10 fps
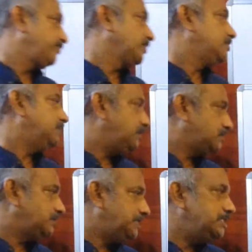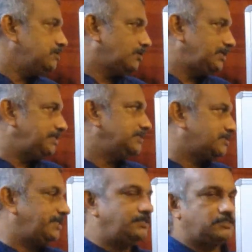this d only
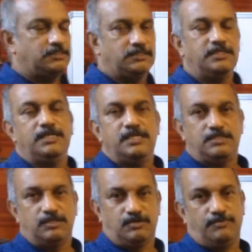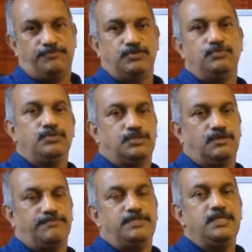decides the nature of roots
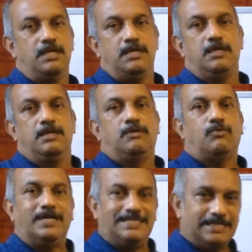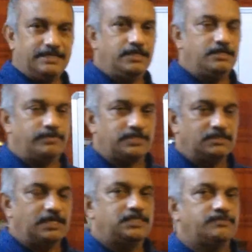of the quadratic equation.
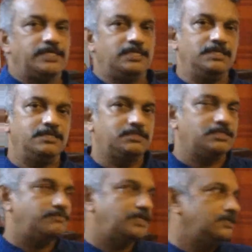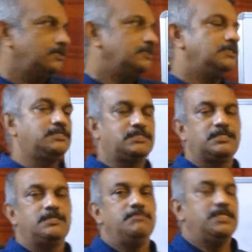That's why d is given
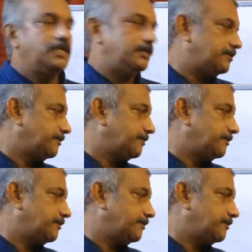discriminant.